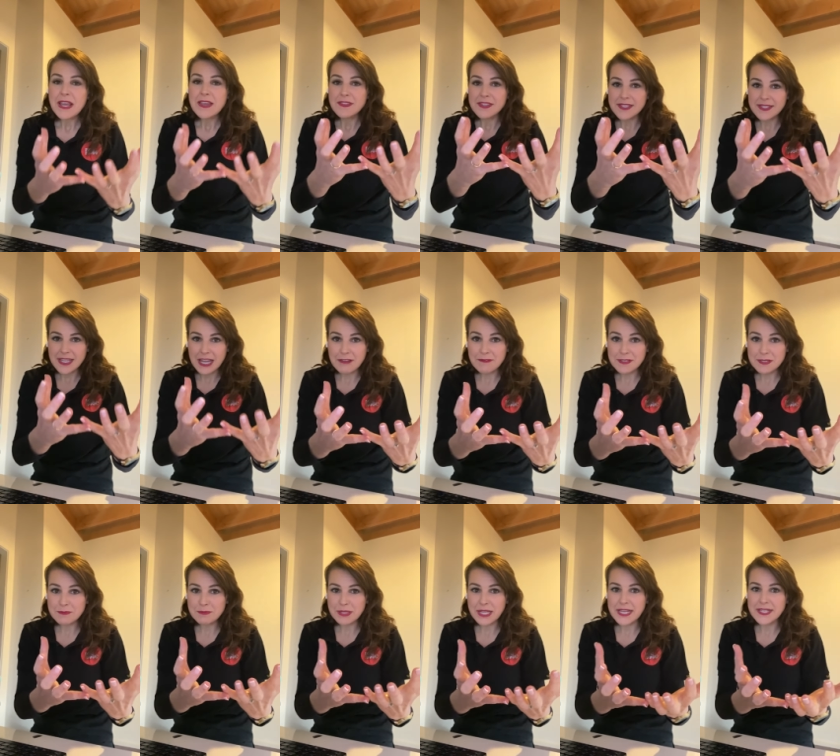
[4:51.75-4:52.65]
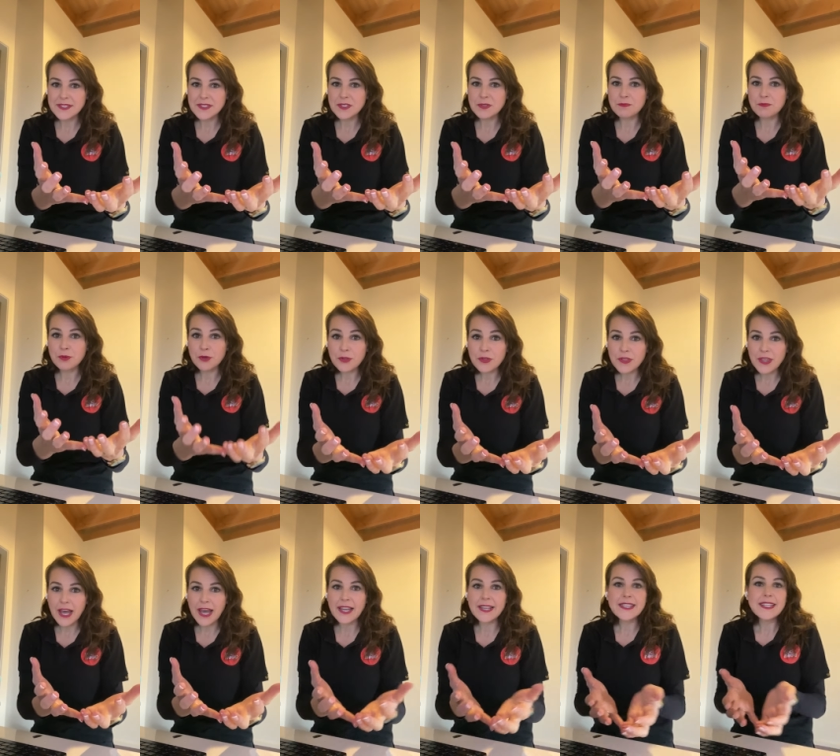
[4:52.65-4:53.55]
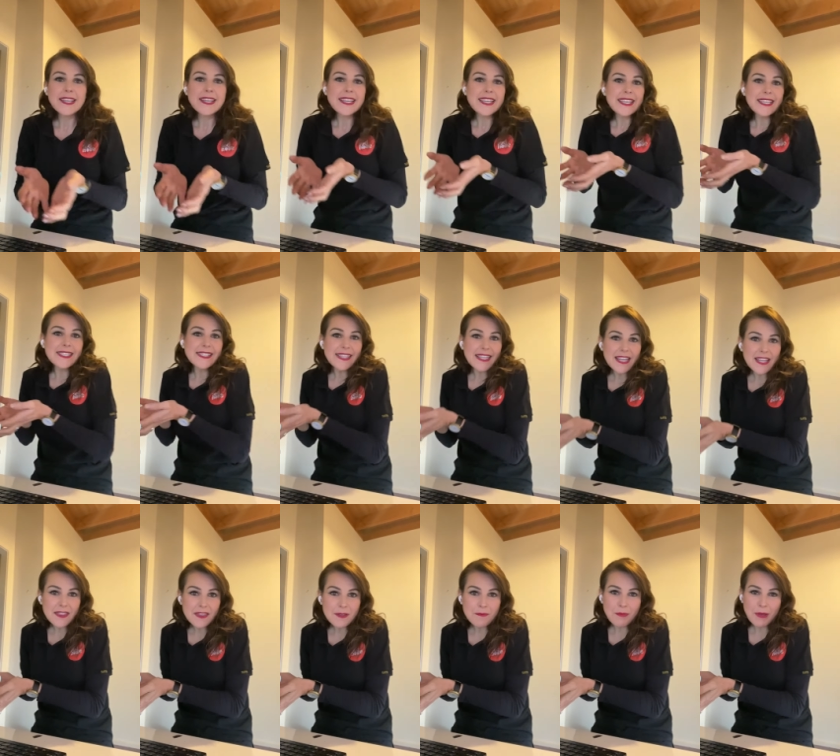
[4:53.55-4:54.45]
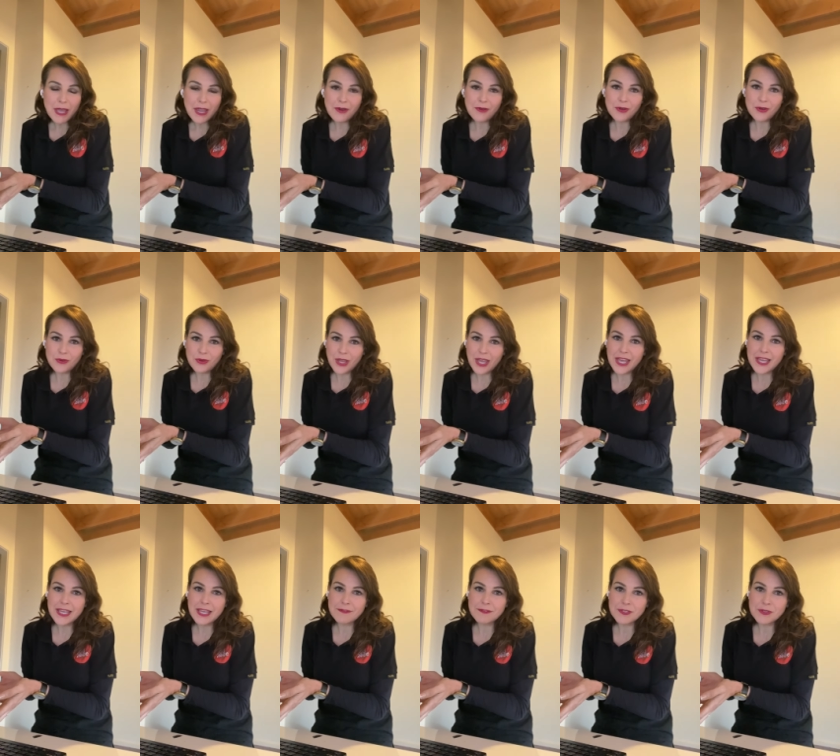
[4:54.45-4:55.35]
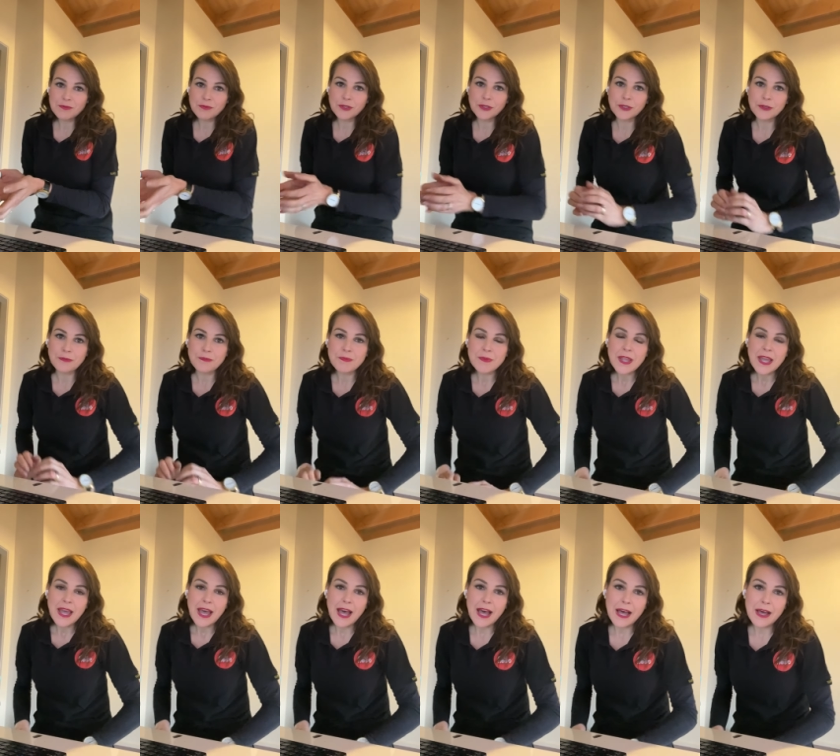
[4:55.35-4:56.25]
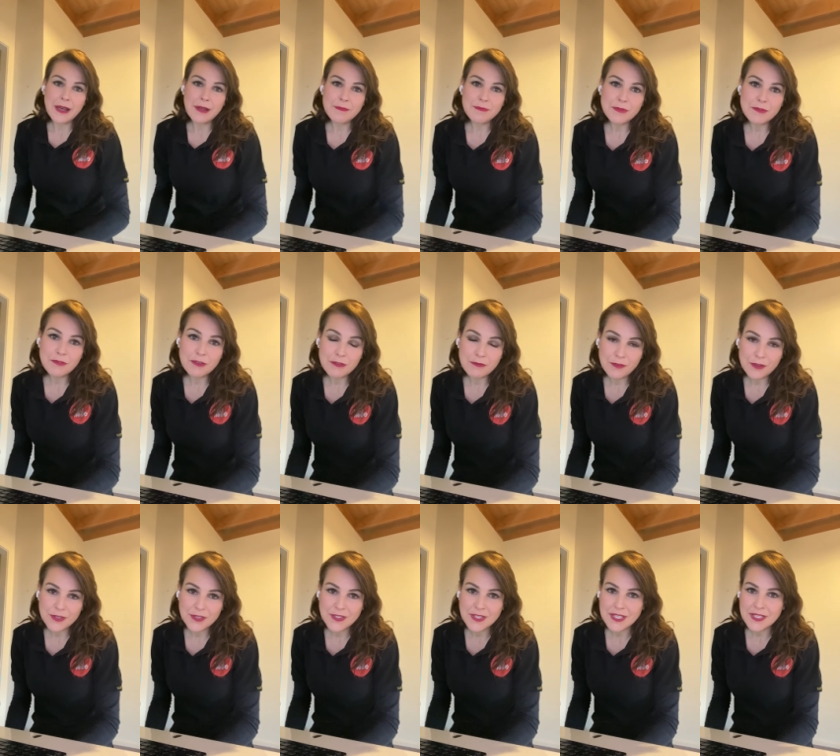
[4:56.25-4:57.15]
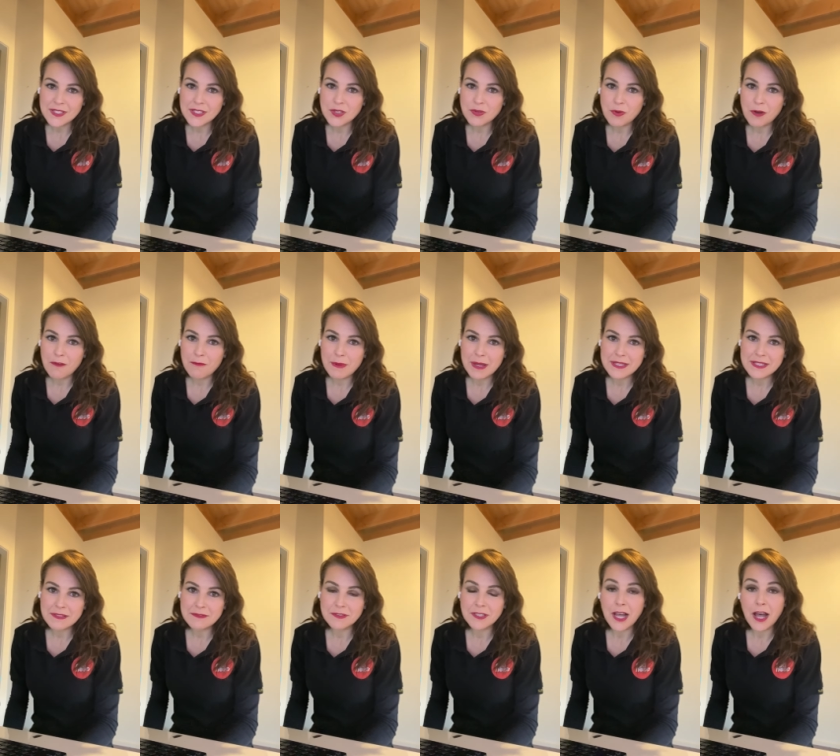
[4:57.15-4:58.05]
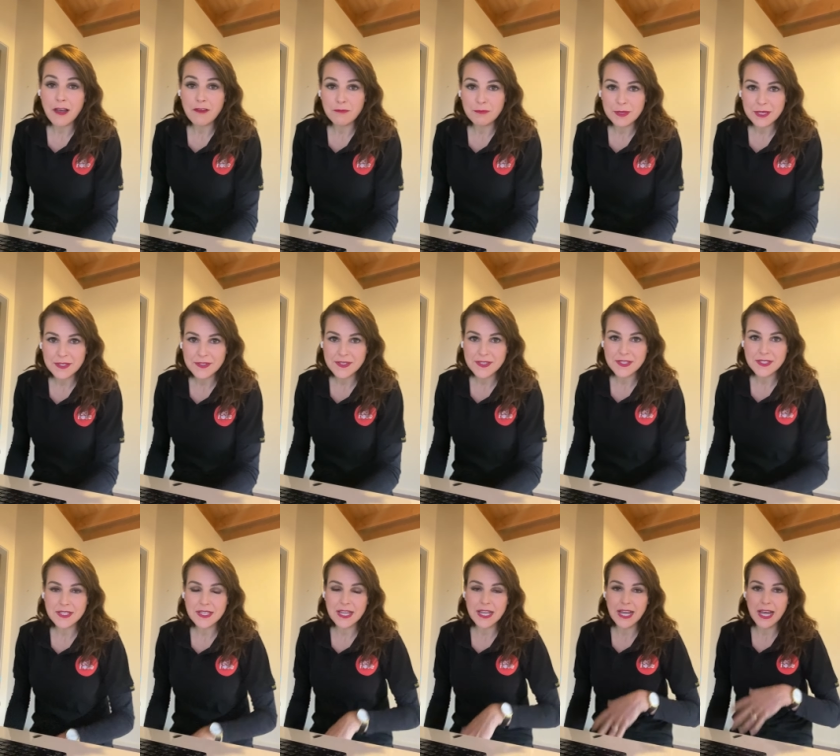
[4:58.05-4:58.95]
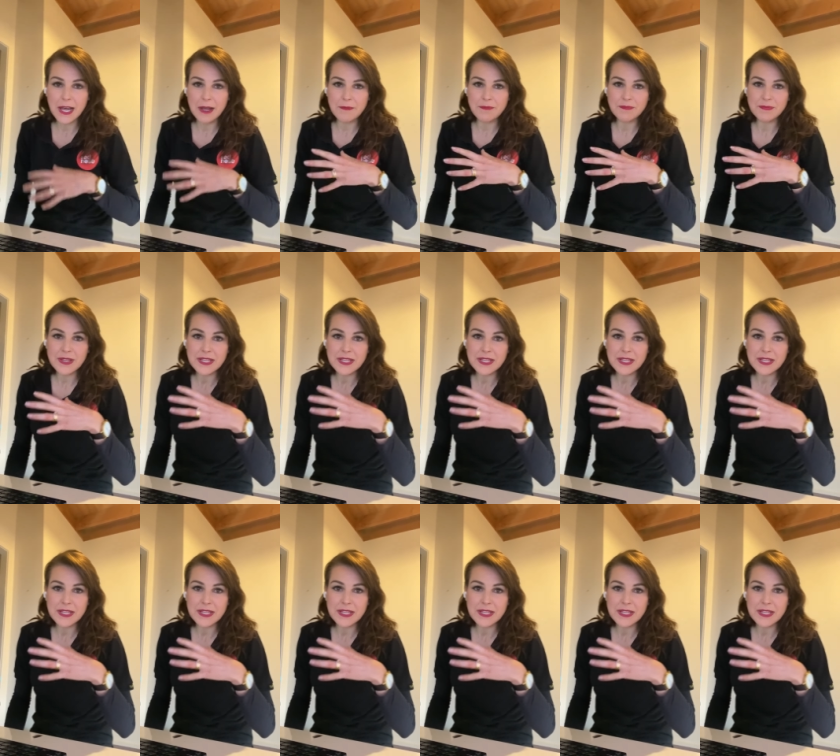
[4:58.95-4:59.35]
The safest place to put that is in the parent or caregiver's room um, for the first six to 12 months of life because um,